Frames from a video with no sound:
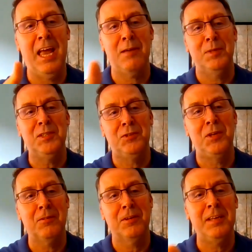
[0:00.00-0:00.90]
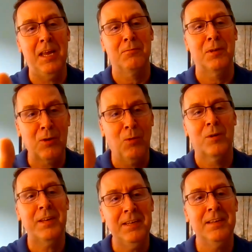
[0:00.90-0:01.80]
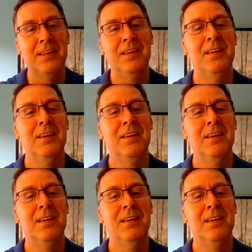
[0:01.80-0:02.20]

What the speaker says: can't be sharing a recording